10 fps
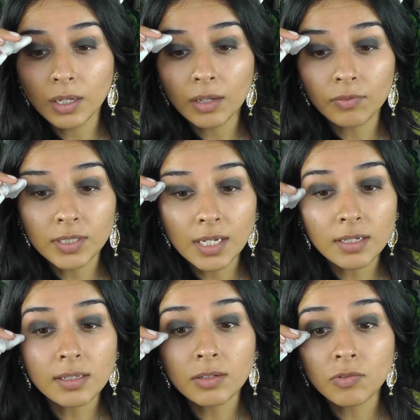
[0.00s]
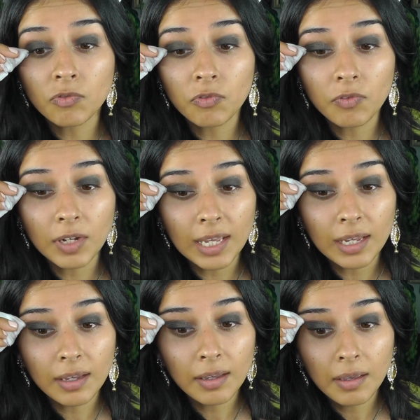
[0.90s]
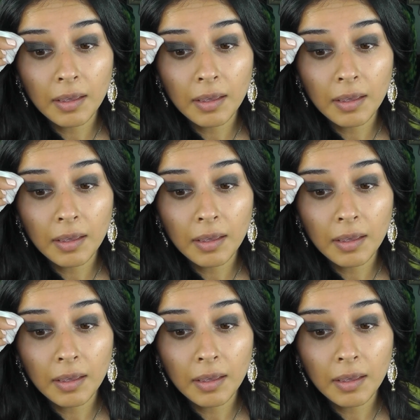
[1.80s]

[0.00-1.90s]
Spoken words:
I have a tendency to flick